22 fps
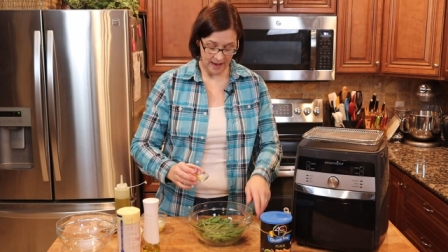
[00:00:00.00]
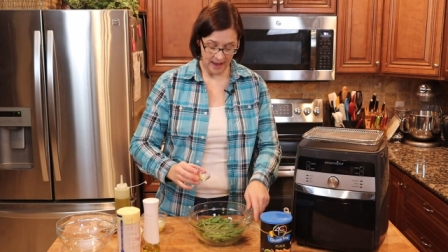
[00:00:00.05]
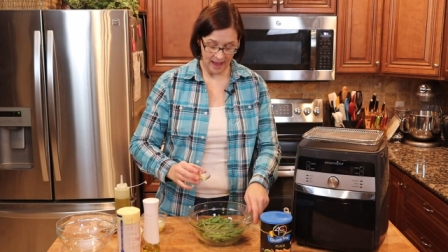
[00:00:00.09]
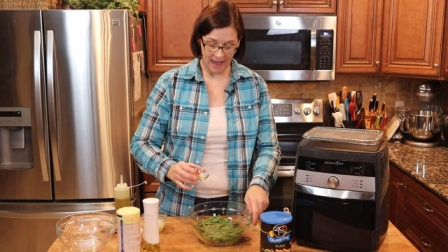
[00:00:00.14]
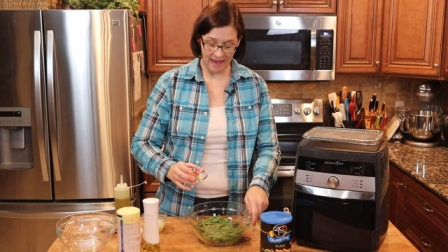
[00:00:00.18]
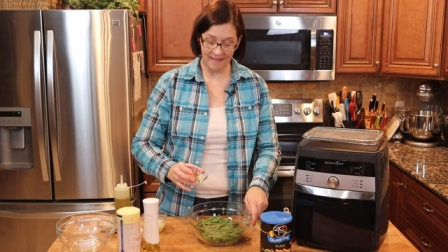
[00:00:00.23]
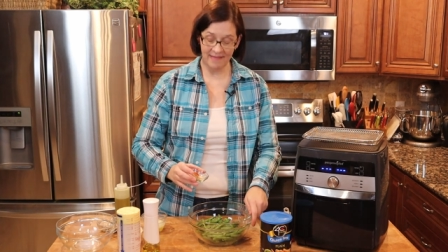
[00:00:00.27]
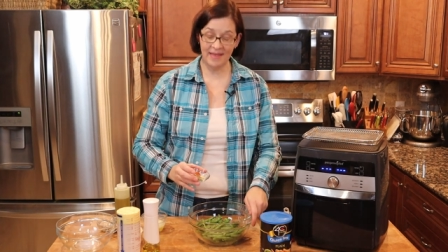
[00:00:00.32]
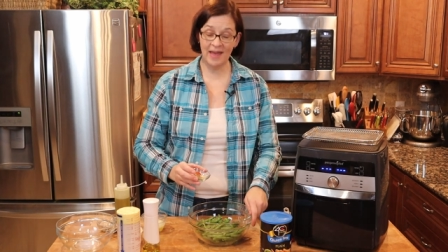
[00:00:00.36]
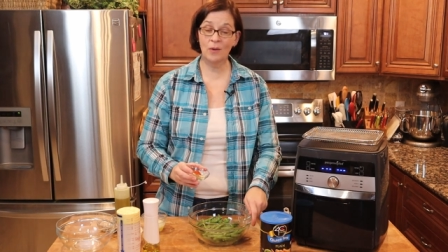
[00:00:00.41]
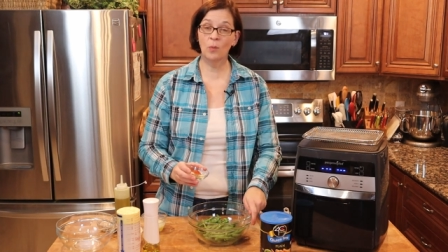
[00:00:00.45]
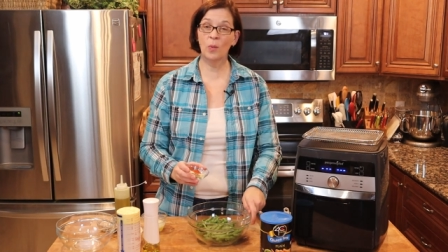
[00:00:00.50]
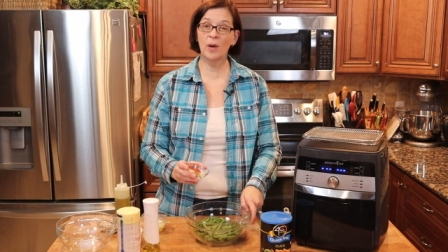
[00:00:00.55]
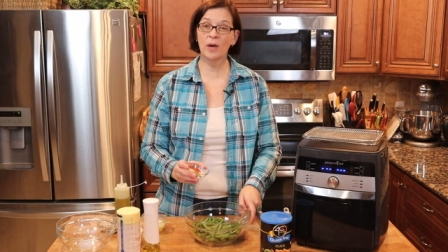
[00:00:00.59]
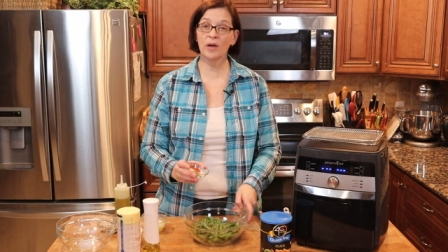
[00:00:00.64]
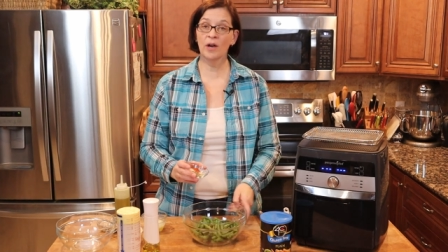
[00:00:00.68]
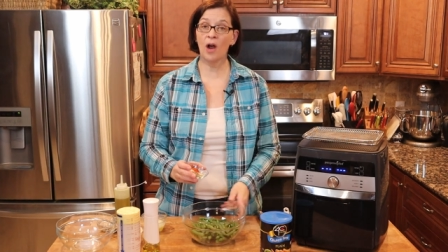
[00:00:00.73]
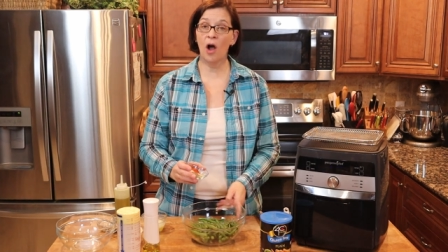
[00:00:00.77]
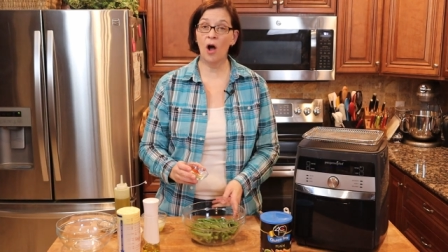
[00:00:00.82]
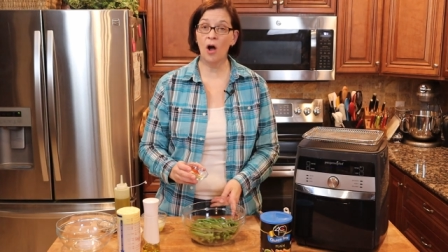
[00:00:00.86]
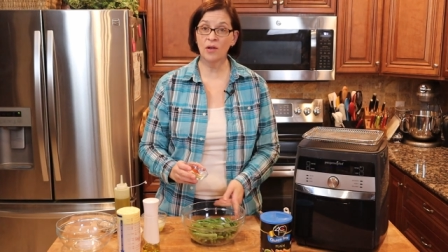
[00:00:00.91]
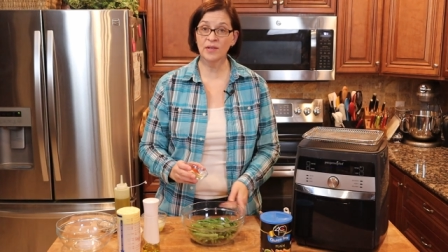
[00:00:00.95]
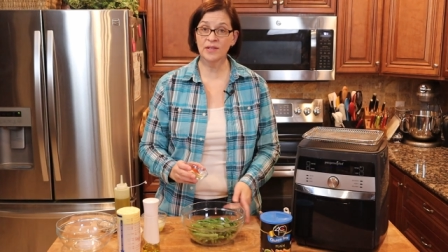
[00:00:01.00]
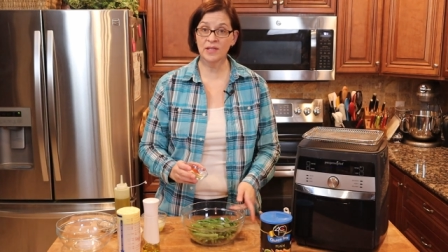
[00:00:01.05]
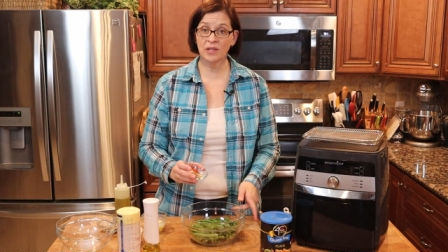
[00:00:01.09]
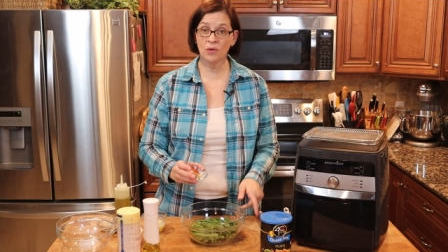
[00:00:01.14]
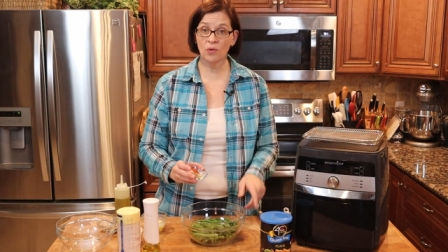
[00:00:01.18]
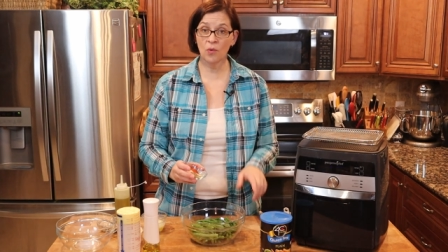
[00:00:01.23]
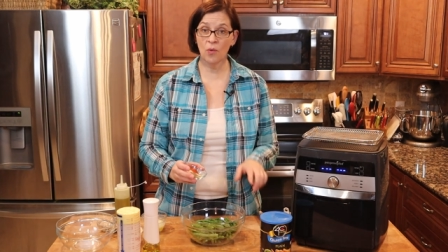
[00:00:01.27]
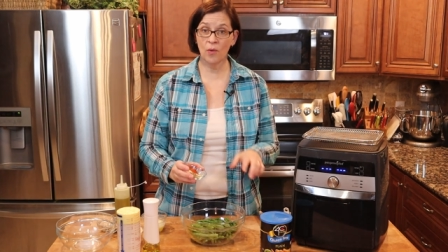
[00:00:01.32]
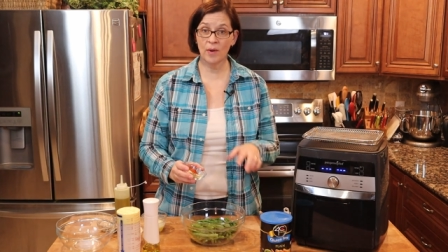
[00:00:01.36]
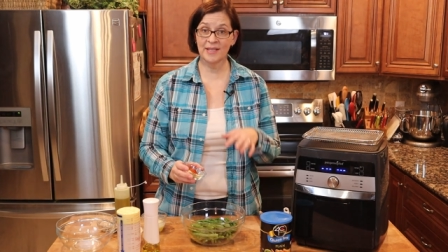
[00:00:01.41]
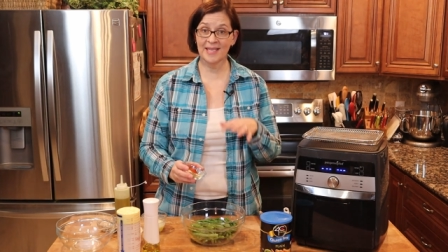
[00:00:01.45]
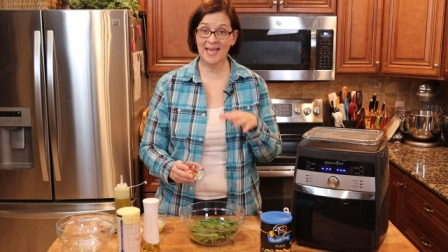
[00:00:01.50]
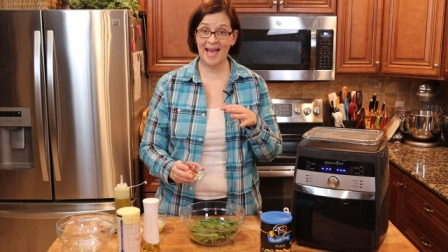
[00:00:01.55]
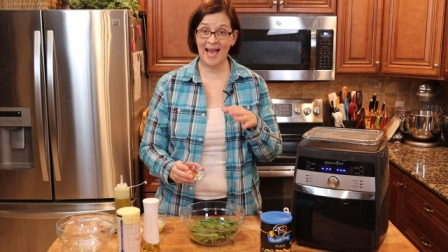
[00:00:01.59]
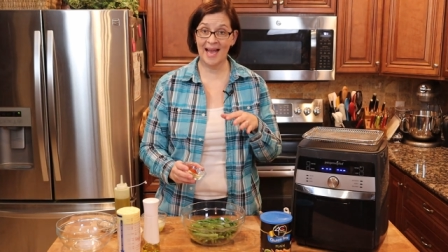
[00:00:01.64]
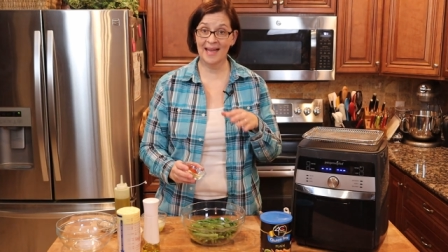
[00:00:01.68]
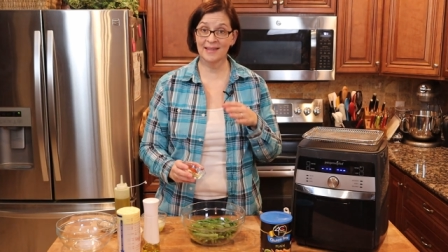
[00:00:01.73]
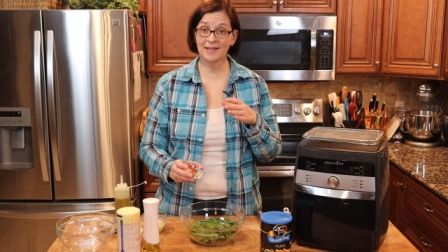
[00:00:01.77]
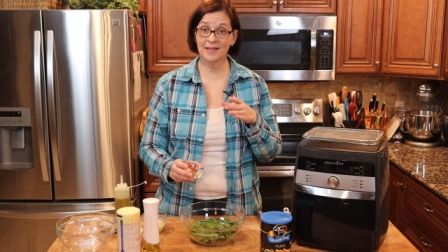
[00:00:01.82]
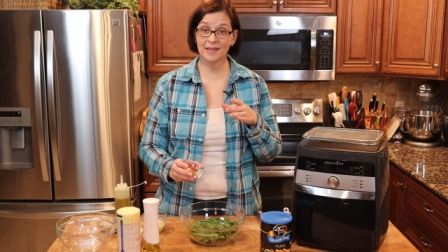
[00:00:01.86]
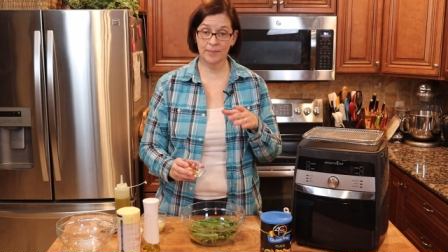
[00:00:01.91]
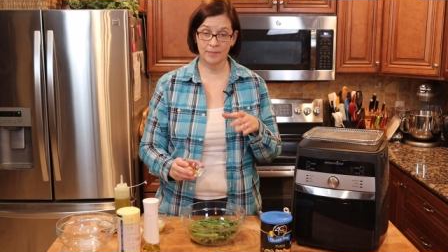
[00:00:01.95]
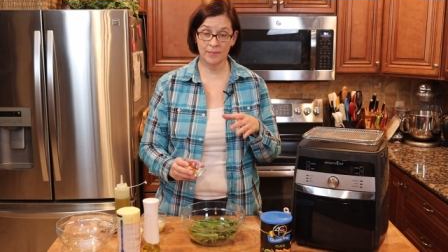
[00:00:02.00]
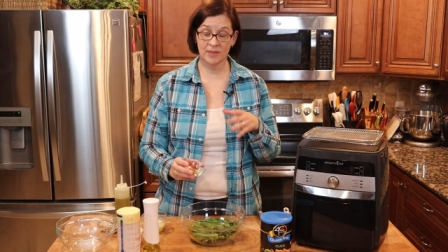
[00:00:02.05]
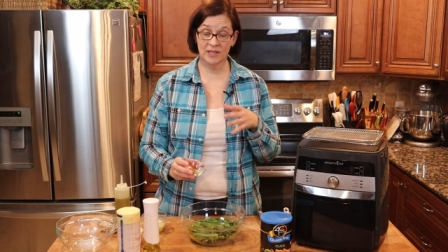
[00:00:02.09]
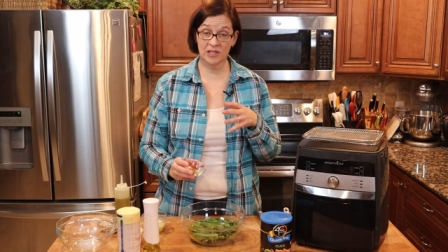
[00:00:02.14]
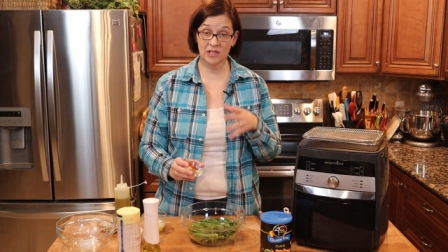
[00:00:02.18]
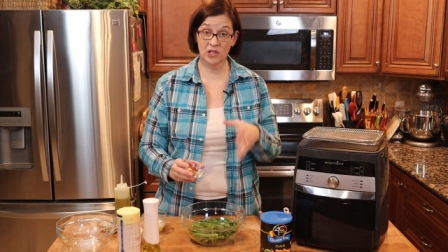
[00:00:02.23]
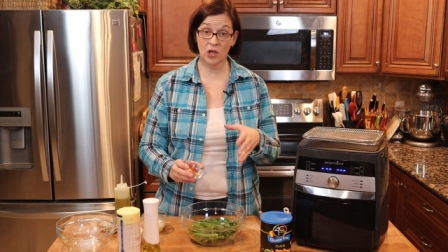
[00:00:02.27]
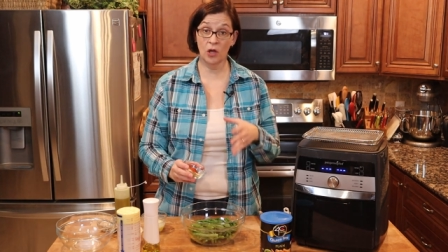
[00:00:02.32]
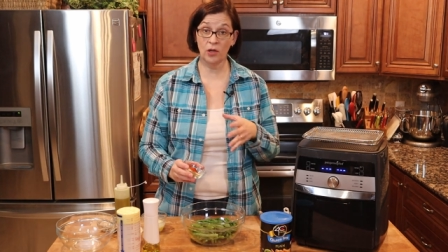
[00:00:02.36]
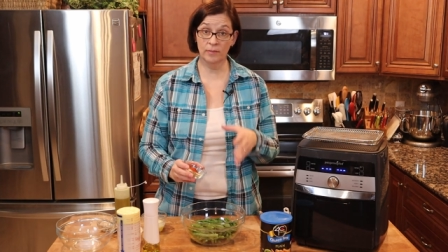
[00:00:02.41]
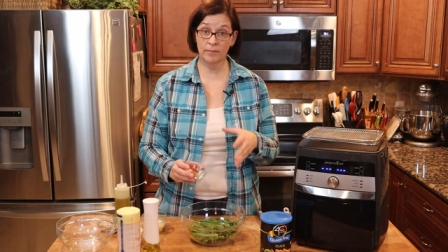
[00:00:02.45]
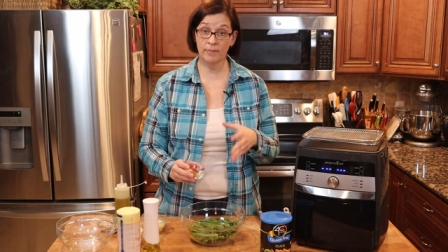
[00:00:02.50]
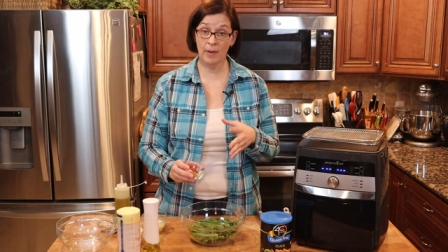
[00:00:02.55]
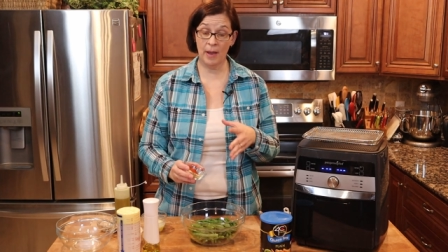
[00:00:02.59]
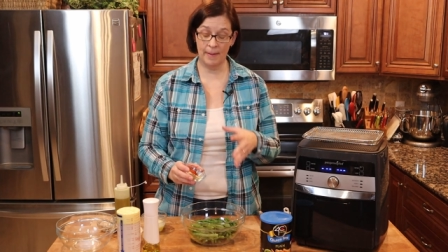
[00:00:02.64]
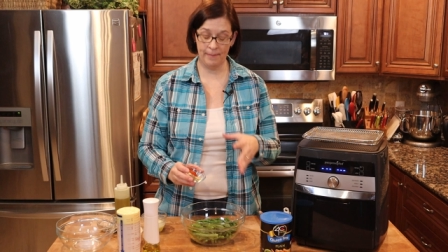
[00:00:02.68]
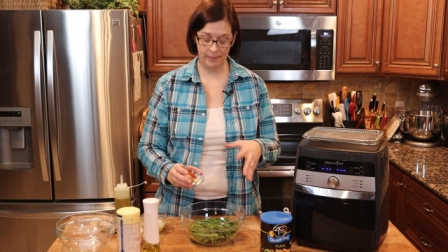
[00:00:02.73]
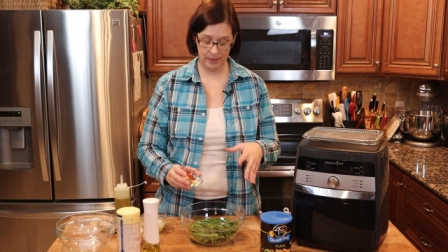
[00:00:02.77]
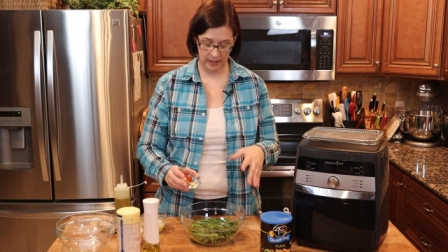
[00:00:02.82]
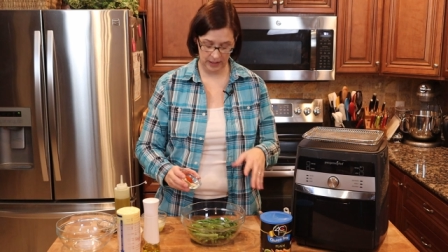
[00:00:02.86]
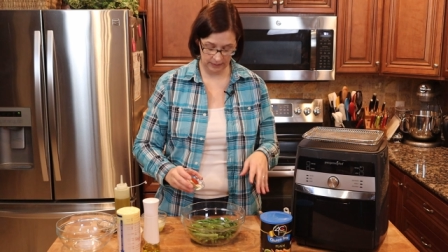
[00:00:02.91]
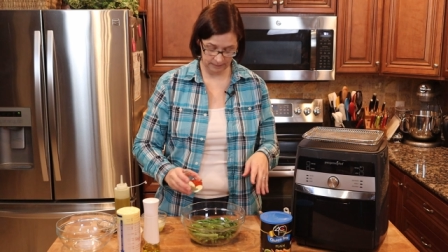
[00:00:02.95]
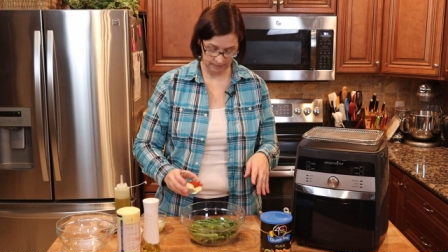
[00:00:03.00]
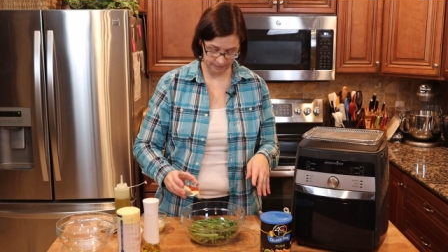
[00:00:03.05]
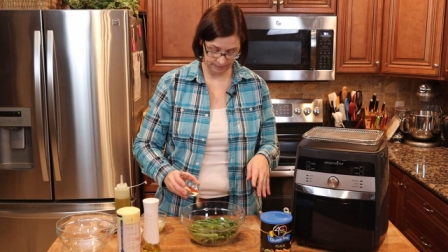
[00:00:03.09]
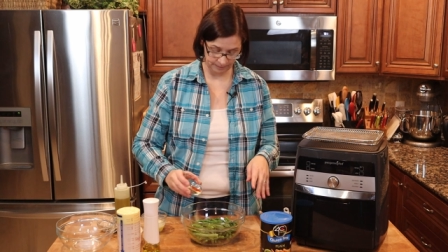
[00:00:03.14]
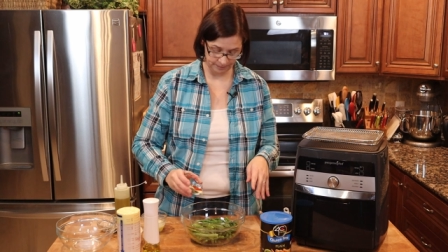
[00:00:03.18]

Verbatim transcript: And then we're also going to add some salt and pepper.